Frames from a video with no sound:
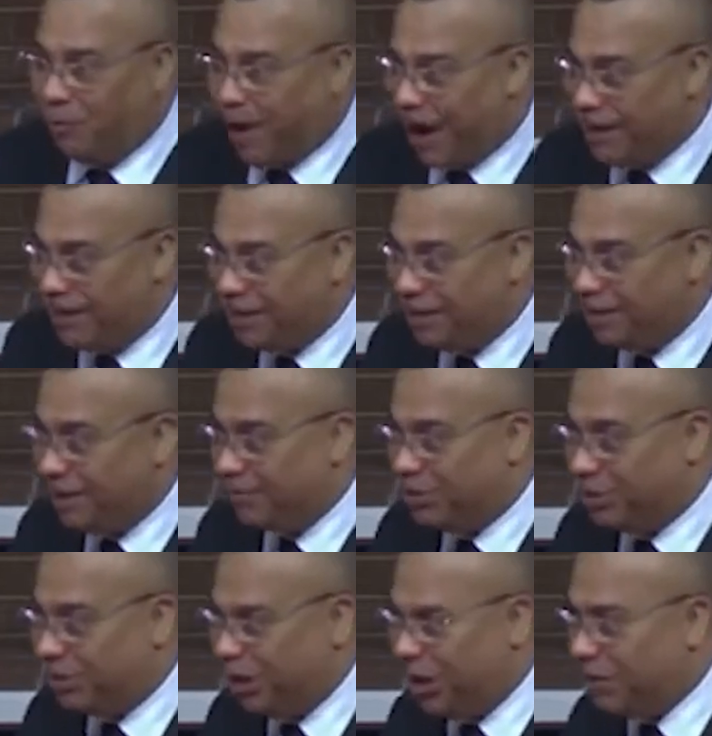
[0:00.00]
rice and some
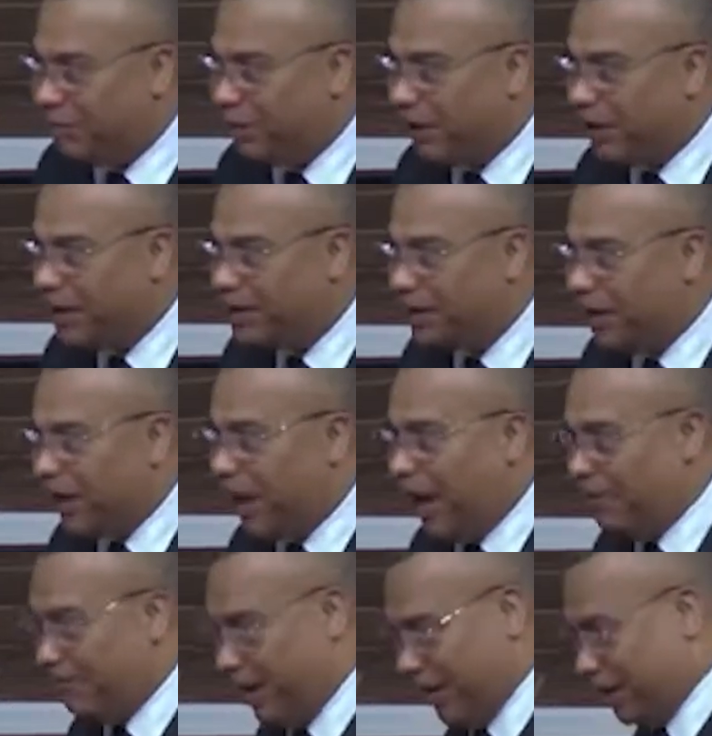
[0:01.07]
string beans
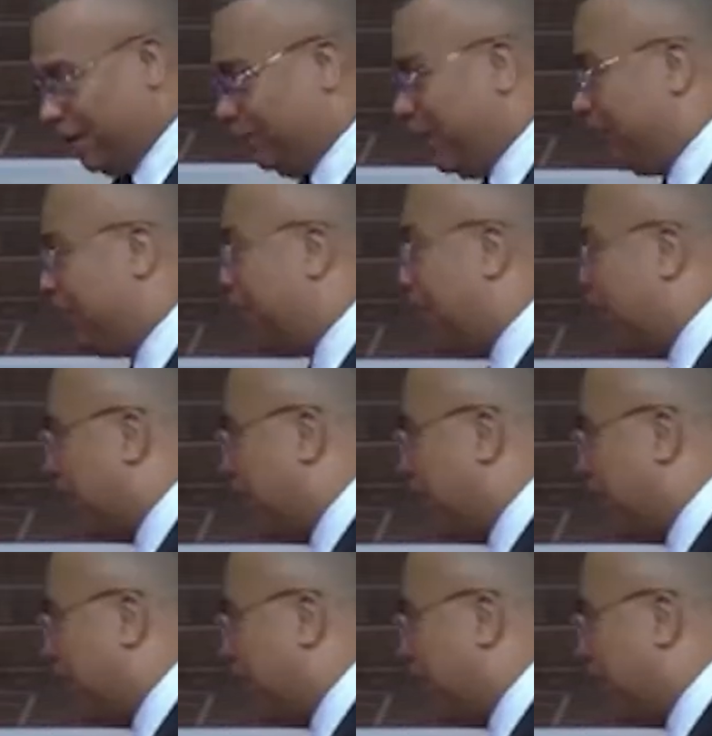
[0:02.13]
and my sweet tea.